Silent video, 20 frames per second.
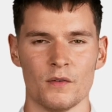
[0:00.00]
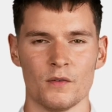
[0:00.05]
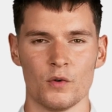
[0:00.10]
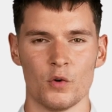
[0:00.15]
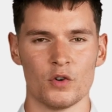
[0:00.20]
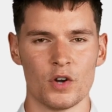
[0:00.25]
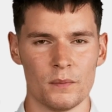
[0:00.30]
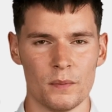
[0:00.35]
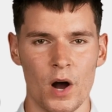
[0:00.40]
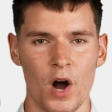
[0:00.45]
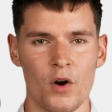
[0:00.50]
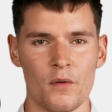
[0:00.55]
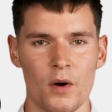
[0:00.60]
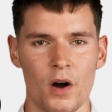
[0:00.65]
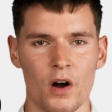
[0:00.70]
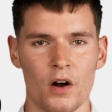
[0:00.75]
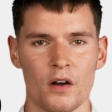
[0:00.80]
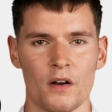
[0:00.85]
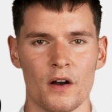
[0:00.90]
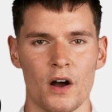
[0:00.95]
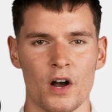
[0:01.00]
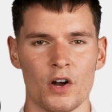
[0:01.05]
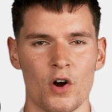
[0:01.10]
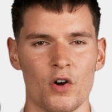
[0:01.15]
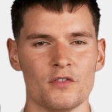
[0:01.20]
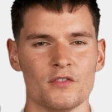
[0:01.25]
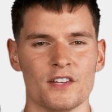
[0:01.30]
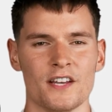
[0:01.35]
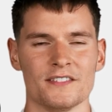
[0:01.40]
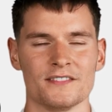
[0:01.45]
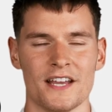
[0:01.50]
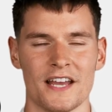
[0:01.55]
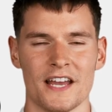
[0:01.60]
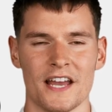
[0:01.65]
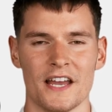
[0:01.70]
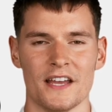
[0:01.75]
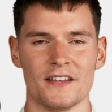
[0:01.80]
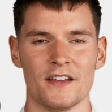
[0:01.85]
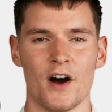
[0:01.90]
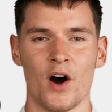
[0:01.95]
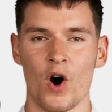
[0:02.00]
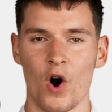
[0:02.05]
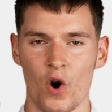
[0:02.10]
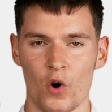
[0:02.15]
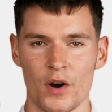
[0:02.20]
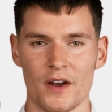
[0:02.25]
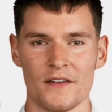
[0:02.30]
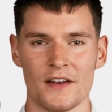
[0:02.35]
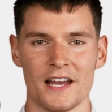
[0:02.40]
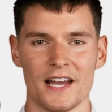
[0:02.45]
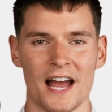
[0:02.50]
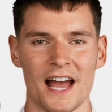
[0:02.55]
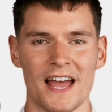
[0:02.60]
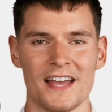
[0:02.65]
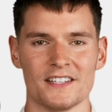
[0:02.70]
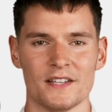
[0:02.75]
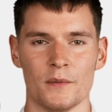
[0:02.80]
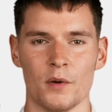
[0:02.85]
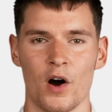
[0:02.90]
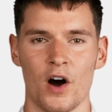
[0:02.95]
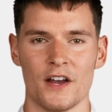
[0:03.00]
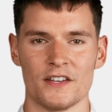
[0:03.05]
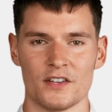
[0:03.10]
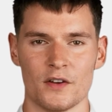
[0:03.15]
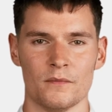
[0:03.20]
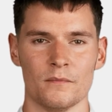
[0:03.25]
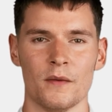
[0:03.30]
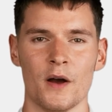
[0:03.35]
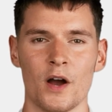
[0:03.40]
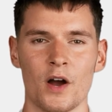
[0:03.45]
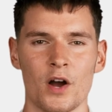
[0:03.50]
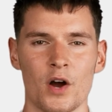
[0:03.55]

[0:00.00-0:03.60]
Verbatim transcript: Your diploma, a concert ticket, or even a collectible item,